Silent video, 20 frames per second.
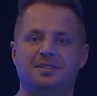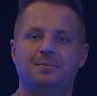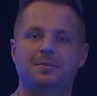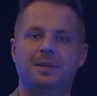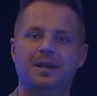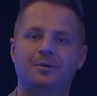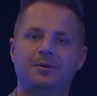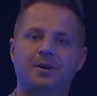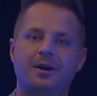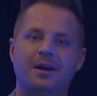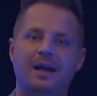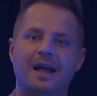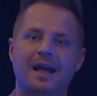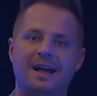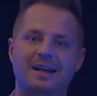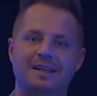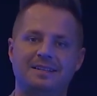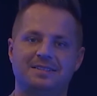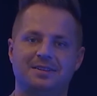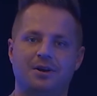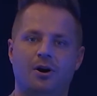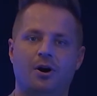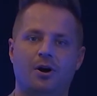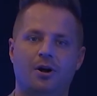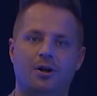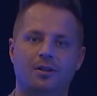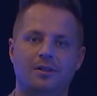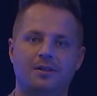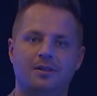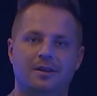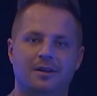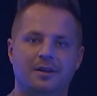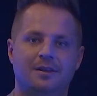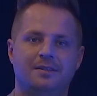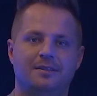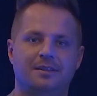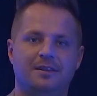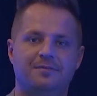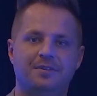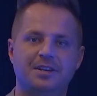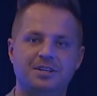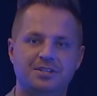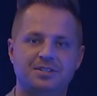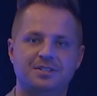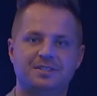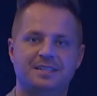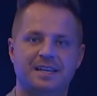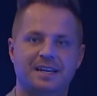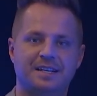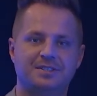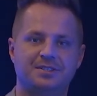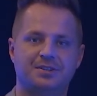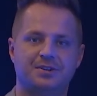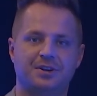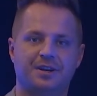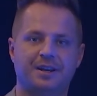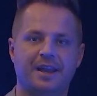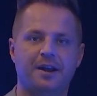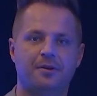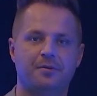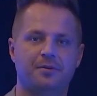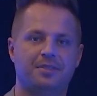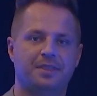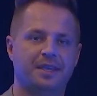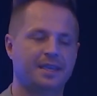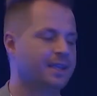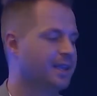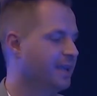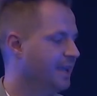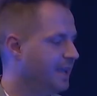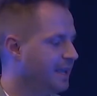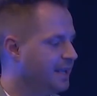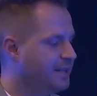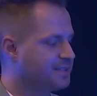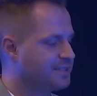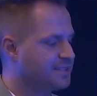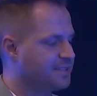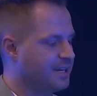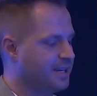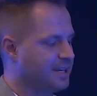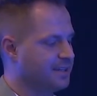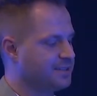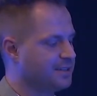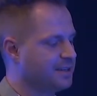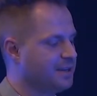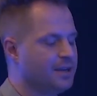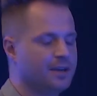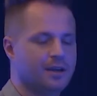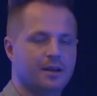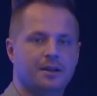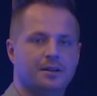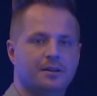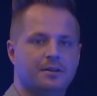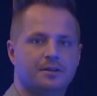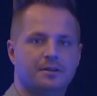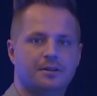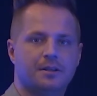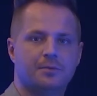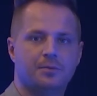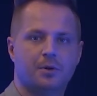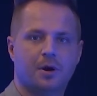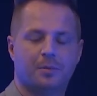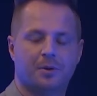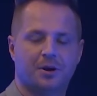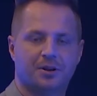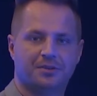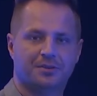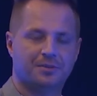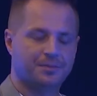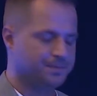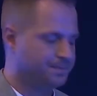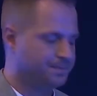MAiRA has all the vision sensor and everything inside the robot.